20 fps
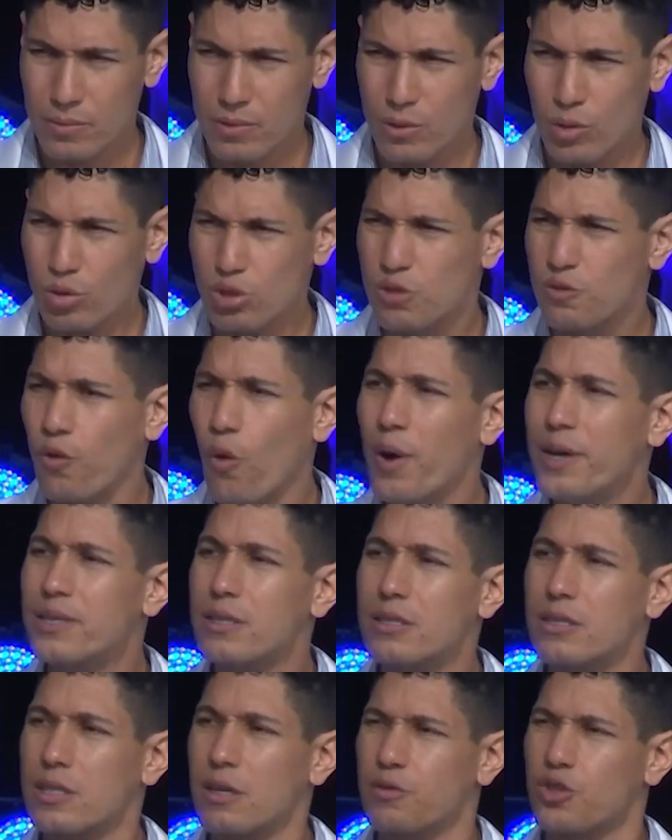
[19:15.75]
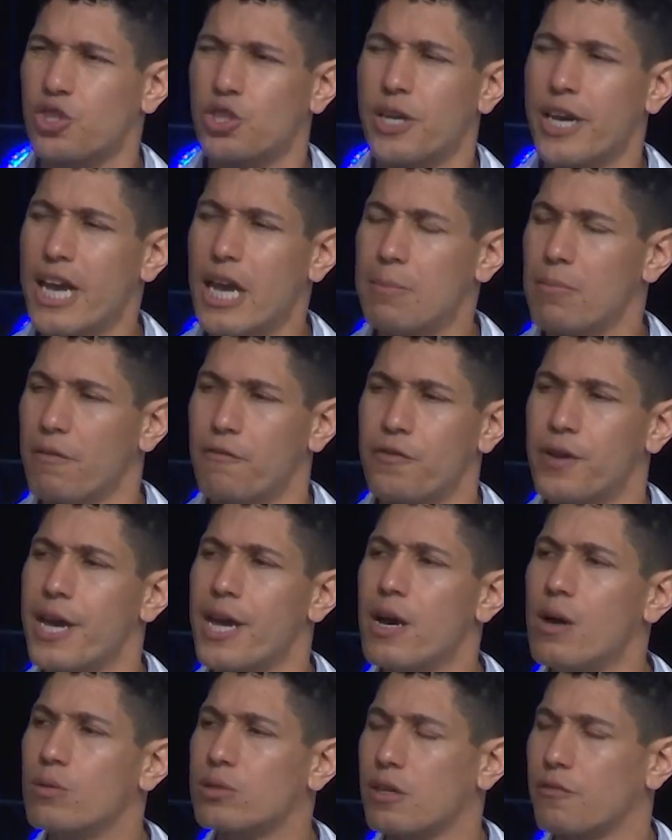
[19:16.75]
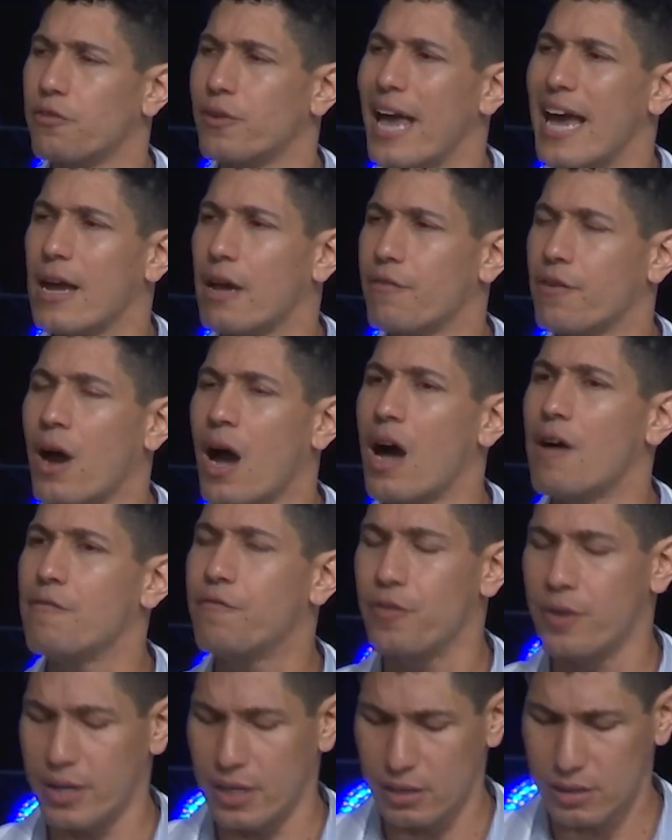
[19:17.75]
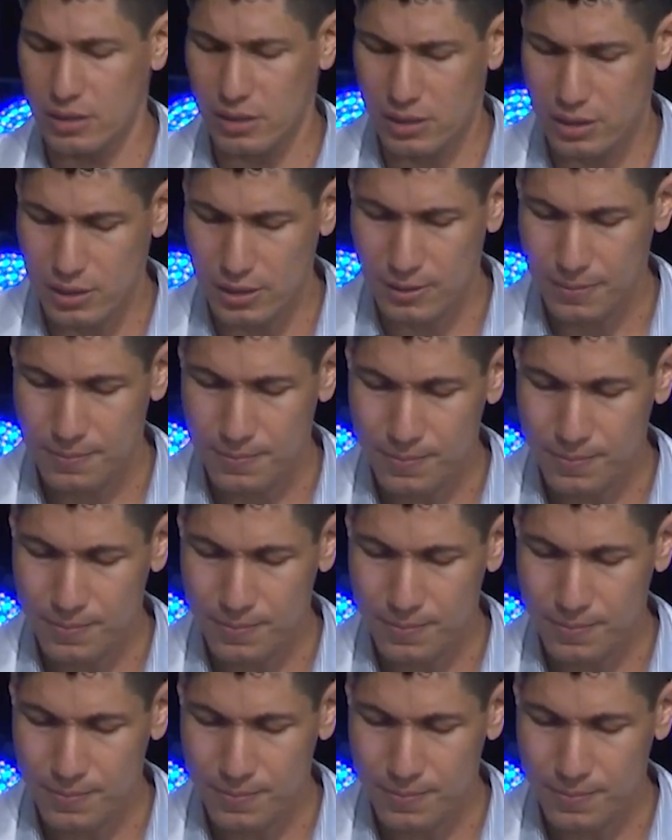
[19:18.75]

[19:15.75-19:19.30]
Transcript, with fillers: Those voices of shame, of guilt, of lack of confidence.